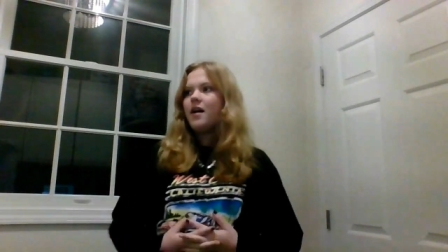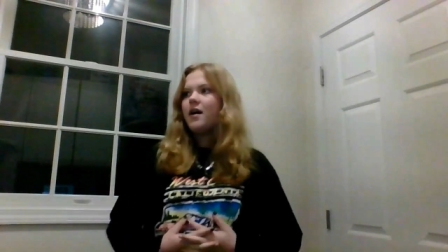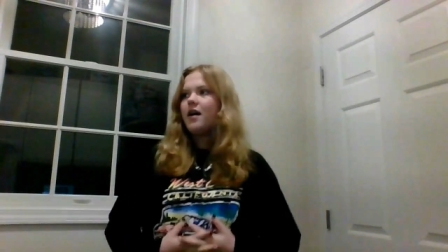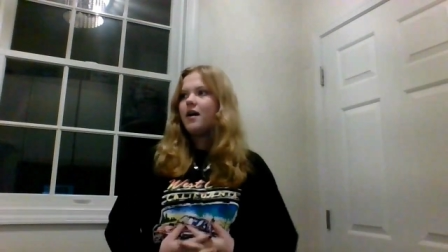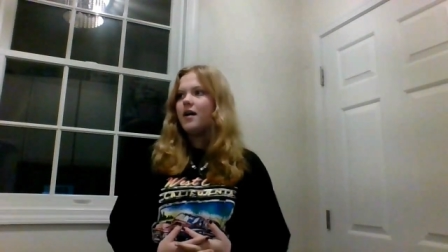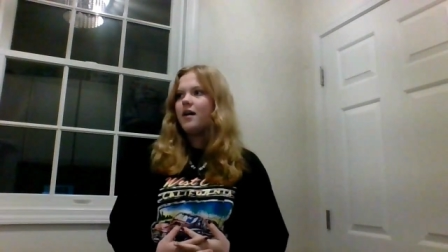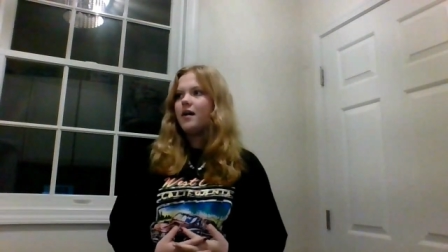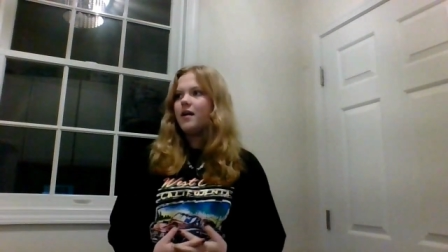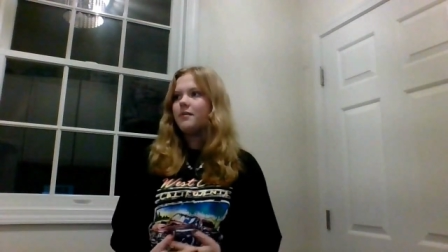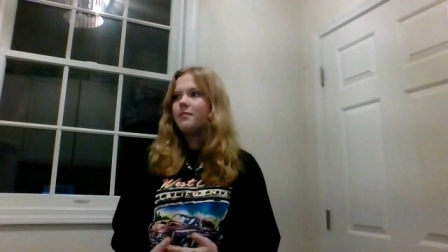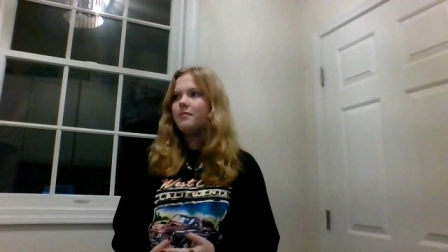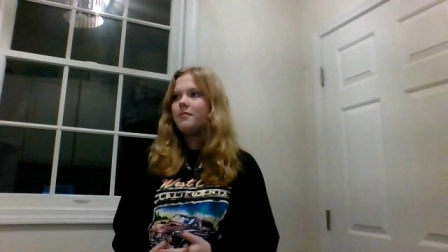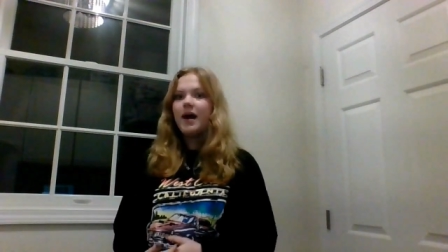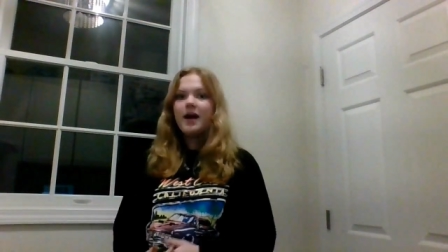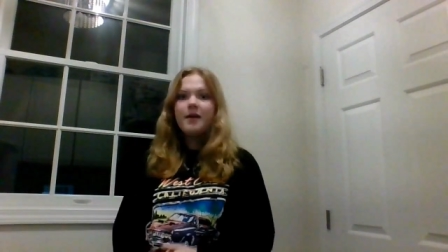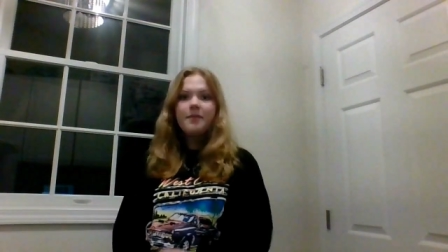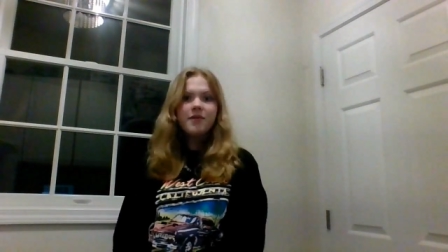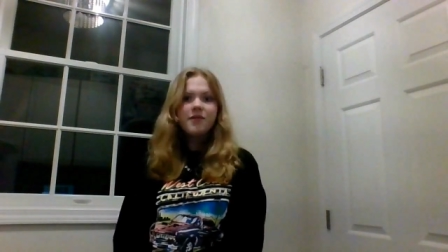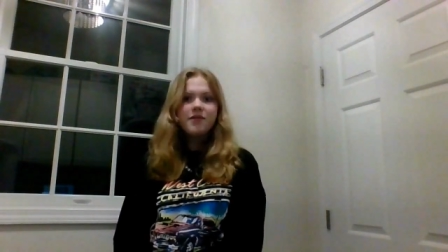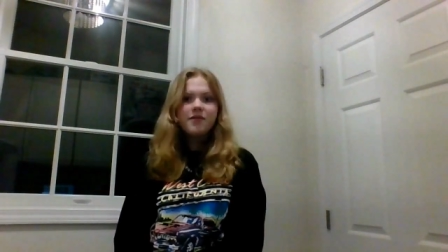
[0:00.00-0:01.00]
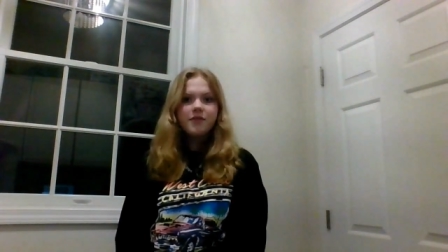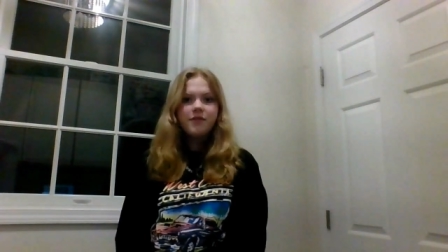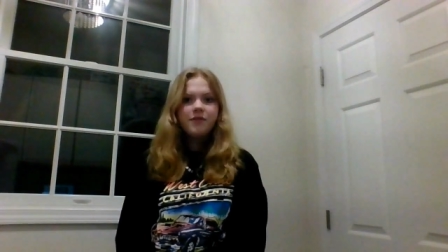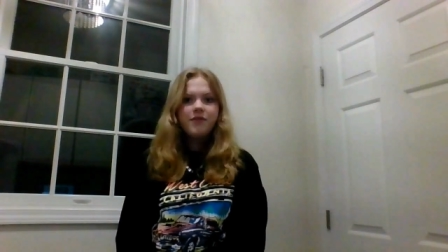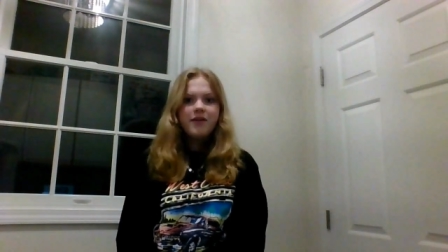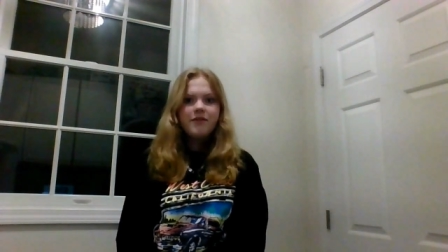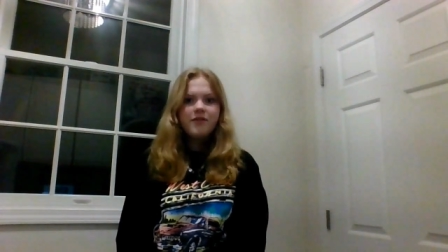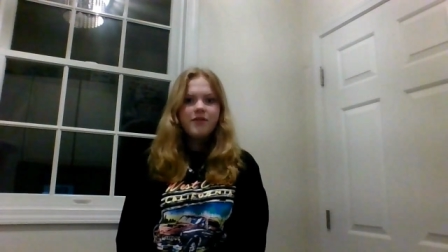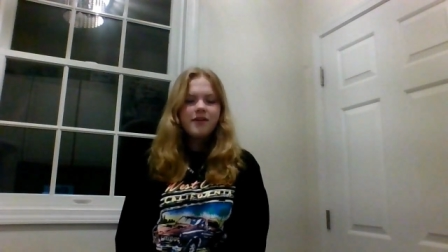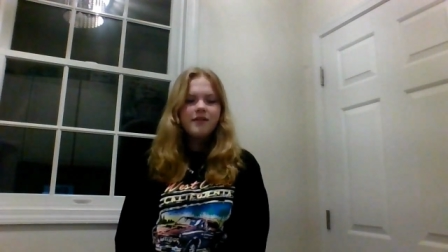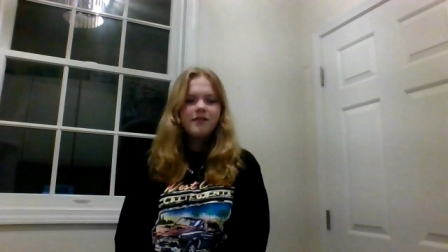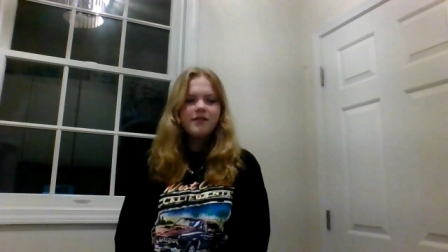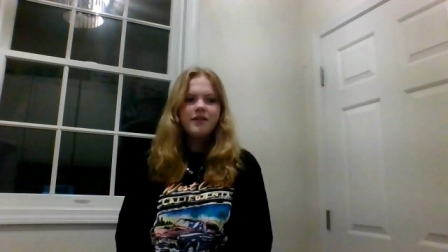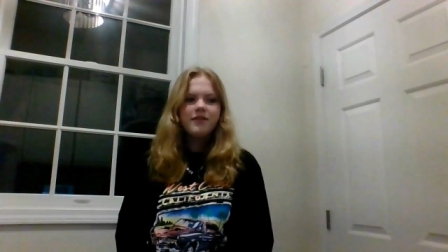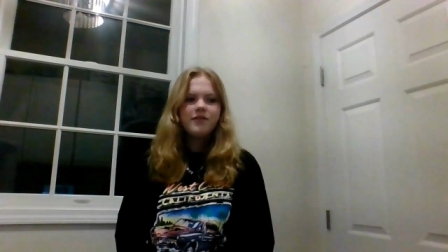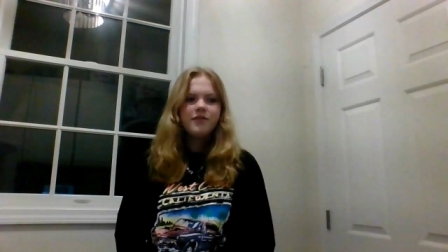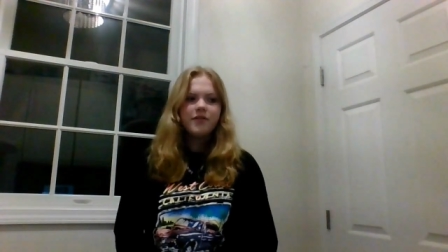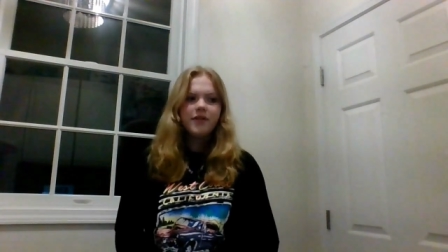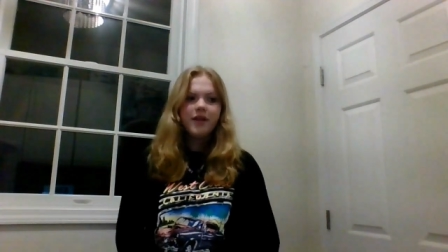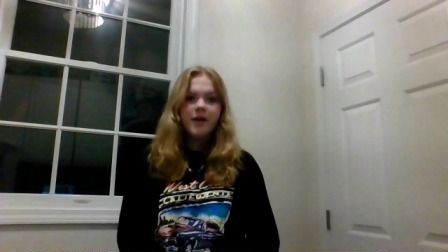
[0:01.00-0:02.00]
uh, my personal favorite is
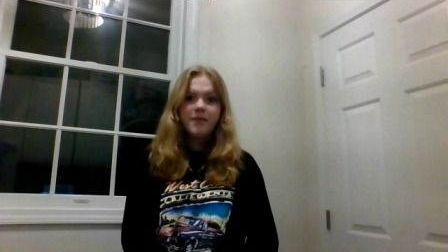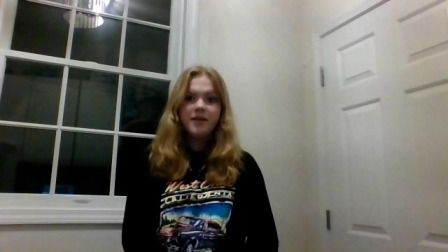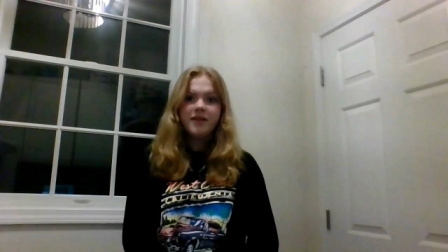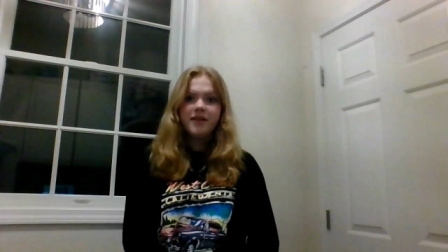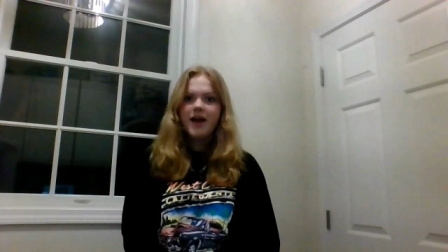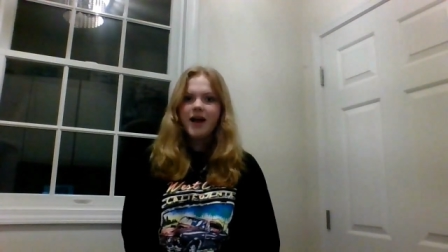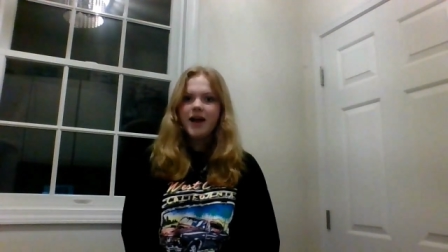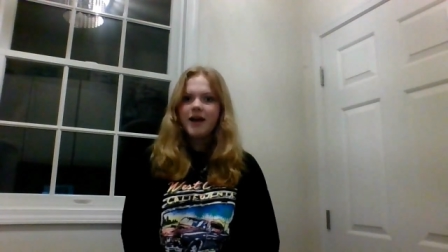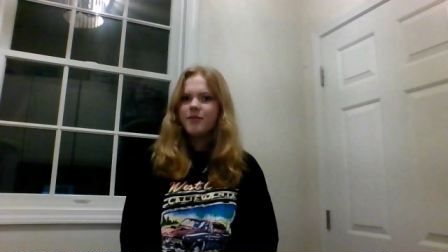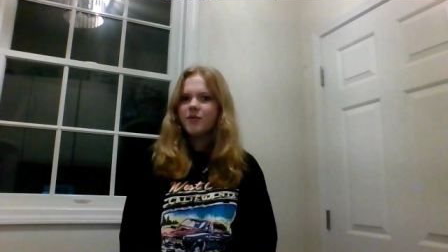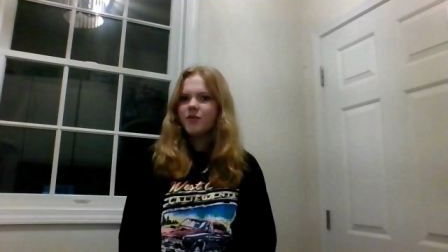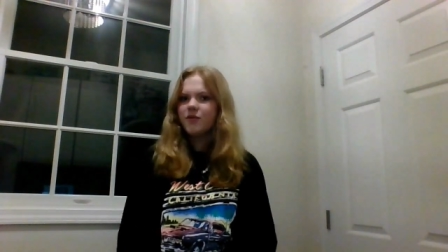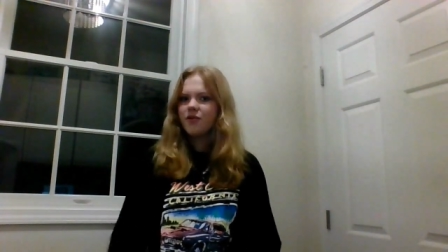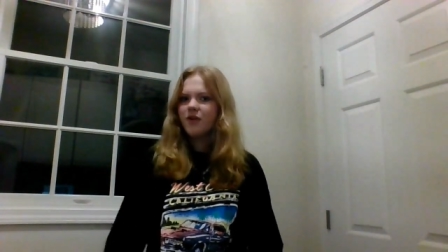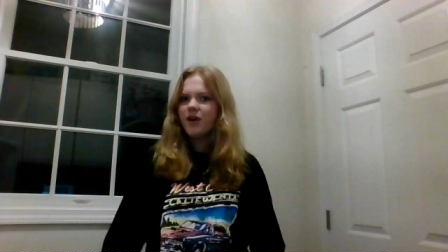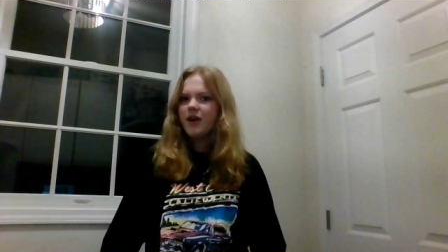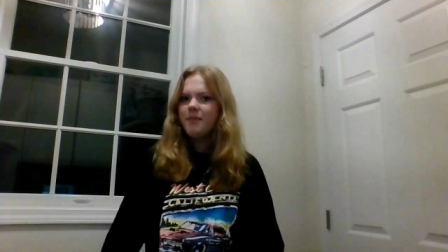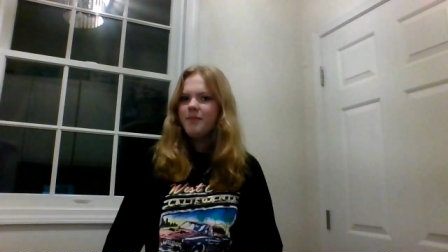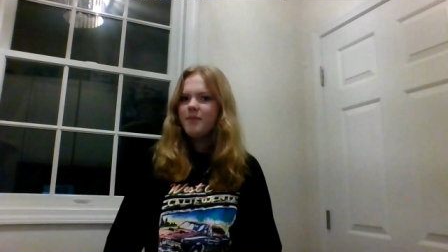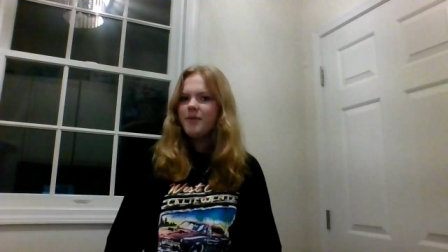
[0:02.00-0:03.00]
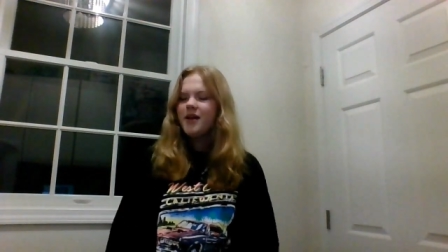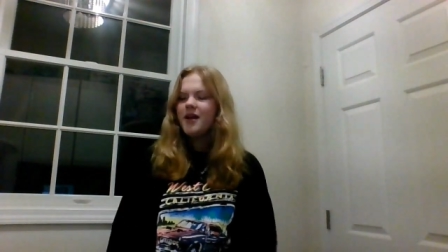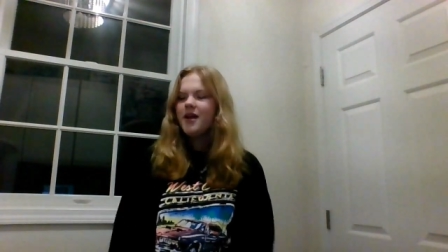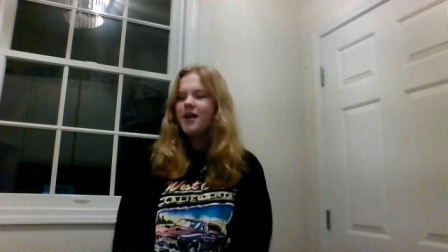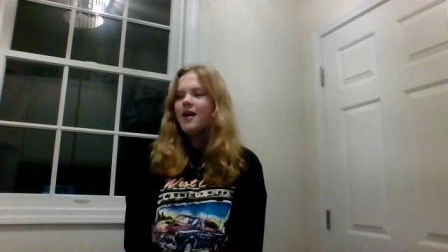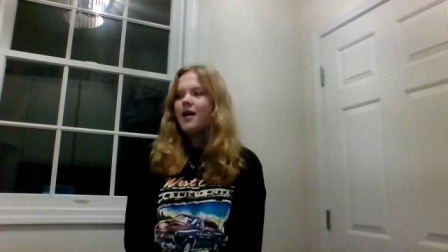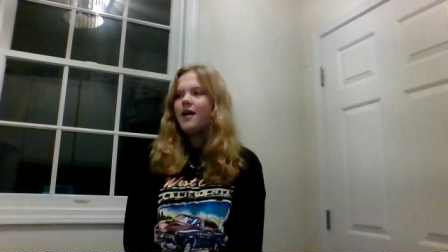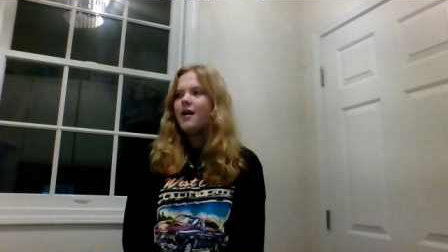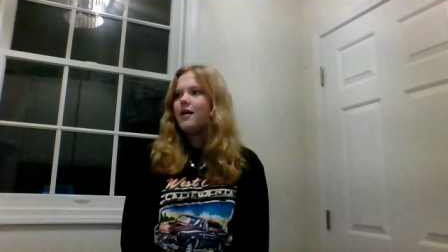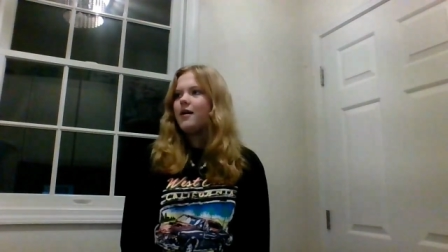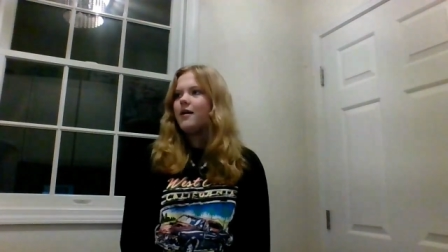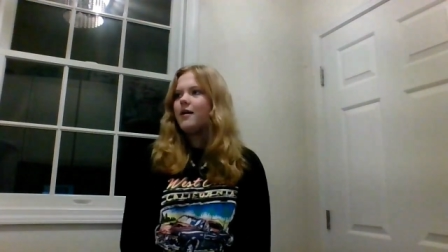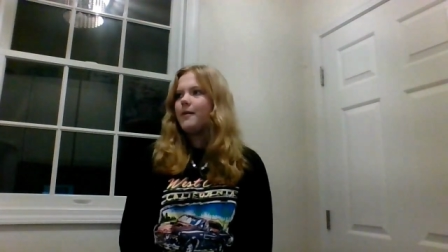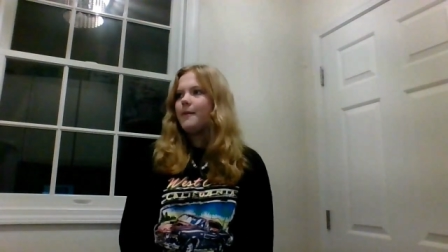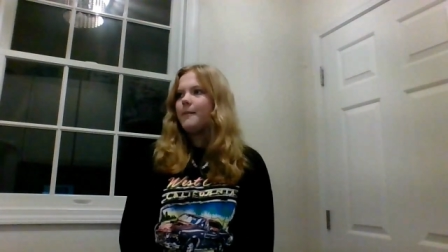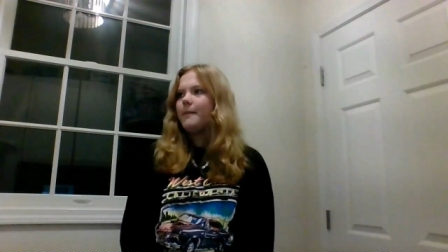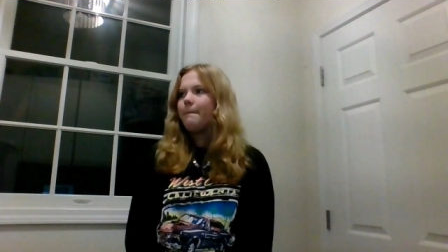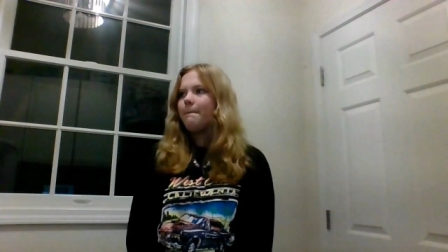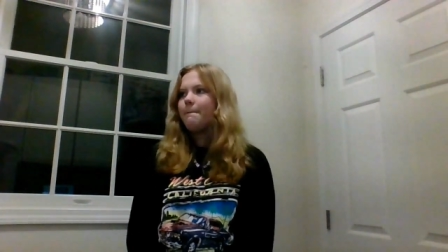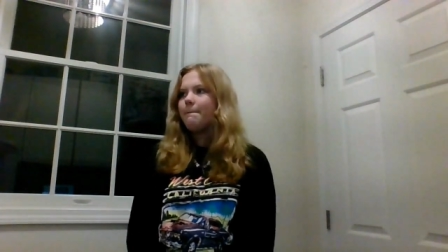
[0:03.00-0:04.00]
either lemon lime or grape
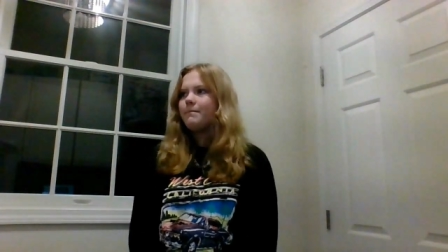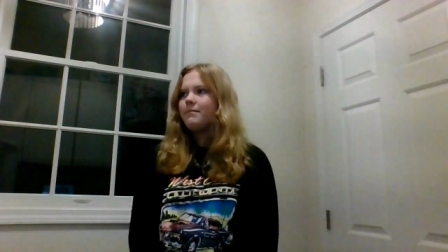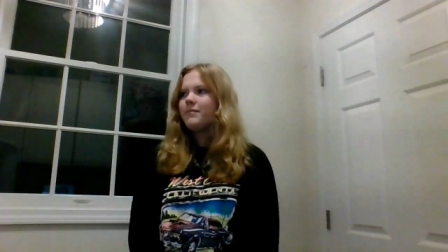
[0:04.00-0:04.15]
um,